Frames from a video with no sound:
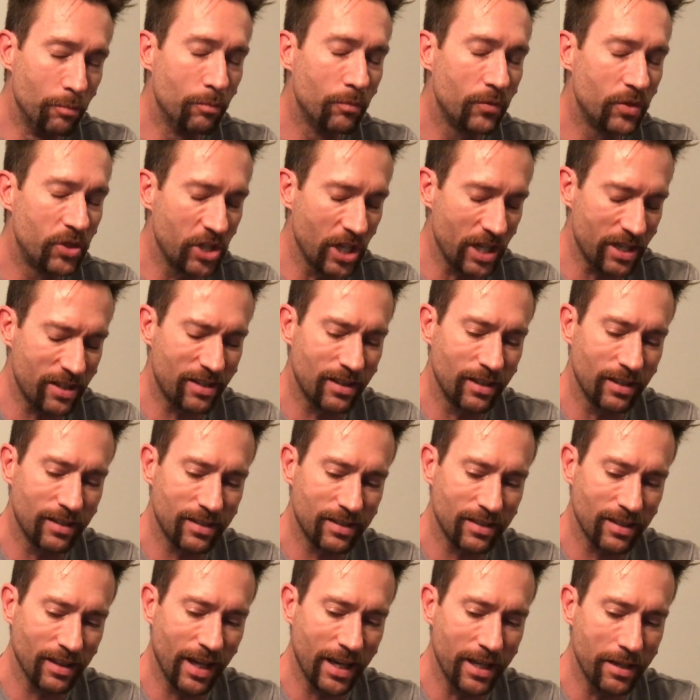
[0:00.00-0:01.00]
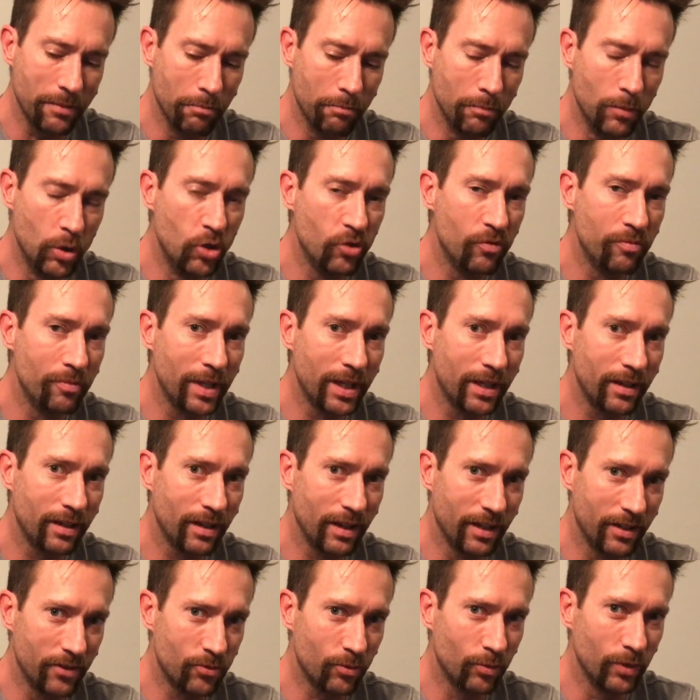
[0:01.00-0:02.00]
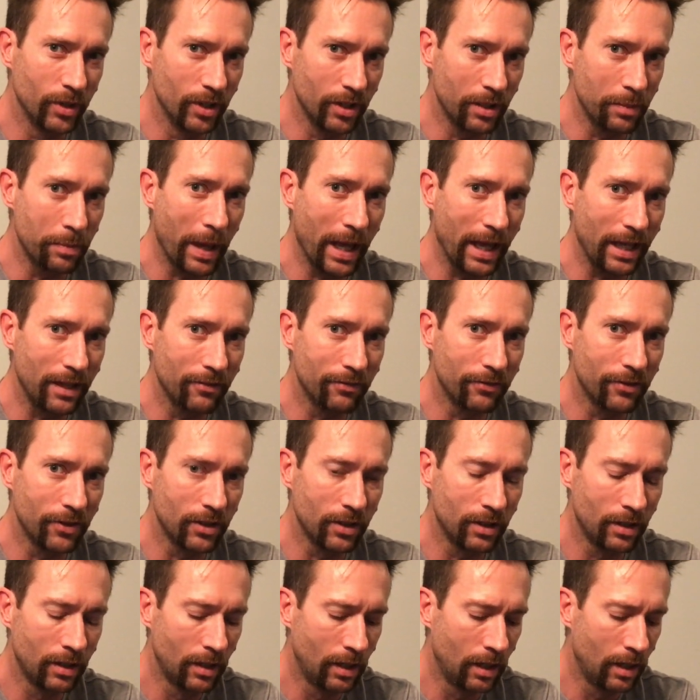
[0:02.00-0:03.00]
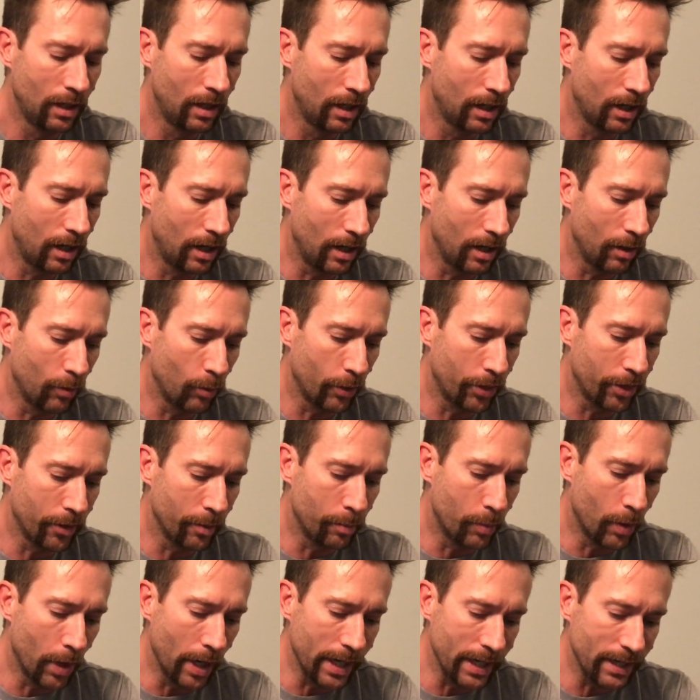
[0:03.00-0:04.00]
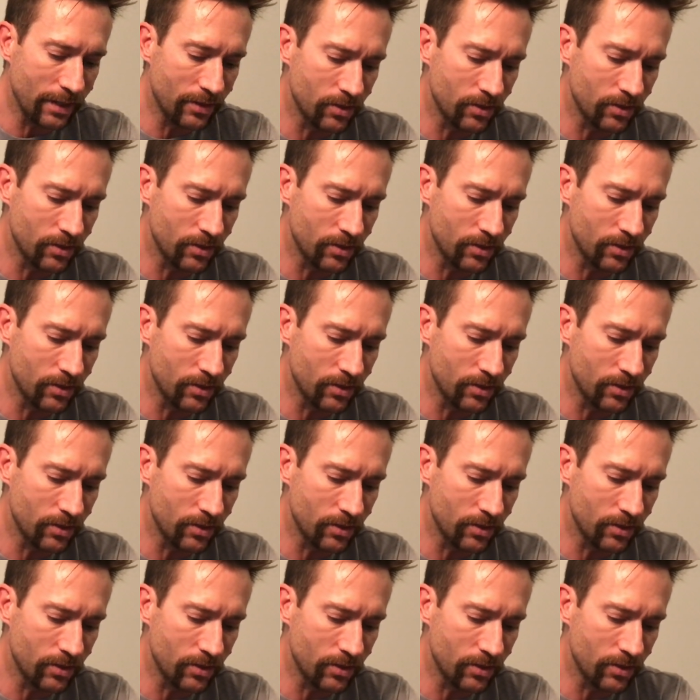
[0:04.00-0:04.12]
just the slight movement is really painful with the break.